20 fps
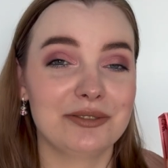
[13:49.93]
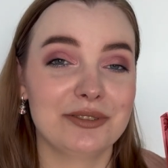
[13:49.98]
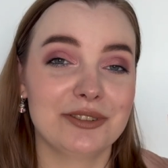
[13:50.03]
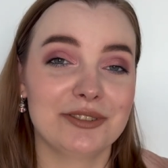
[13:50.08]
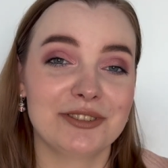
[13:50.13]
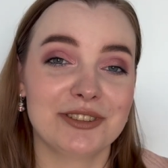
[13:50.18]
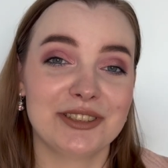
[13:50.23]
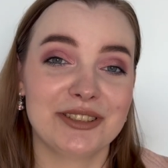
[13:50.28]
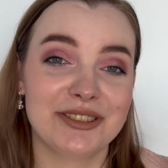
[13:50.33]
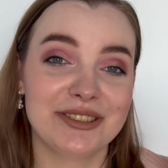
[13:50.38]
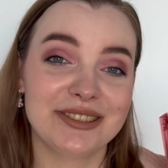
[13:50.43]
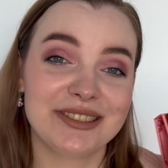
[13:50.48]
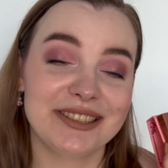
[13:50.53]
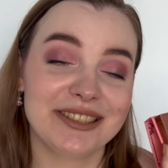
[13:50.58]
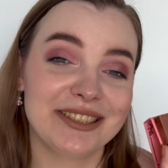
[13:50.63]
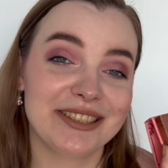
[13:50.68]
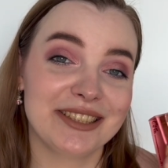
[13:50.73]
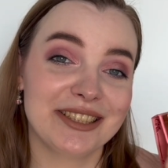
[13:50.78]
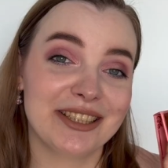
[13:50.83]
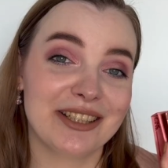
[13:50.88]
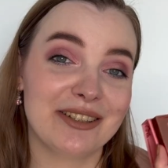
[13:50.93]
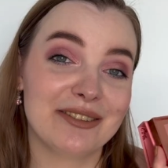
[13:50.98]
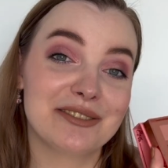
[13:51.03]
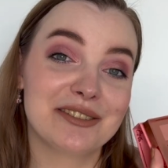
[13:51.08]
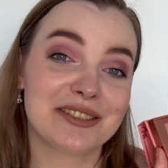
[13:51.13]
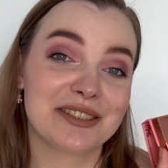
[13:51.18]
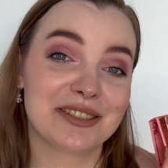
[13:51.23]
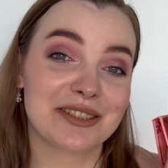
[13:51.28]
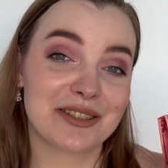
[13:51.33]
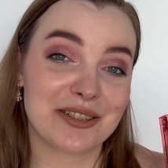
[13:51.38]
we will see how
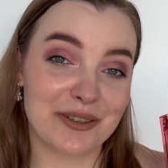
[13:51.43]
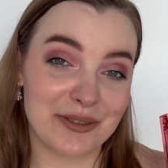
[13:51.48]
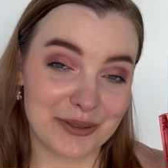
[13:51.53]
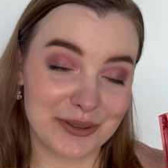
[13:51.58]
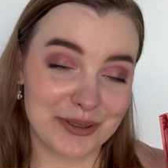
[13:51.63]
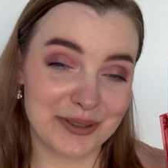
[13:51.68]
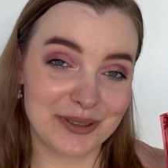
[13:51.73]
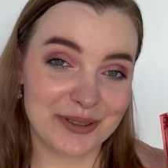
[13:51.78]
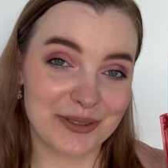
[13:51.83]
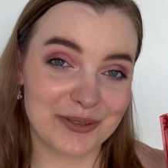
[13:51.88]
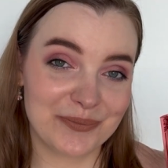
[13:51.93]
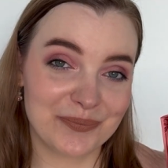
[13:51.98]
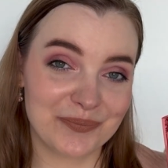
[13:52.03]
it goes.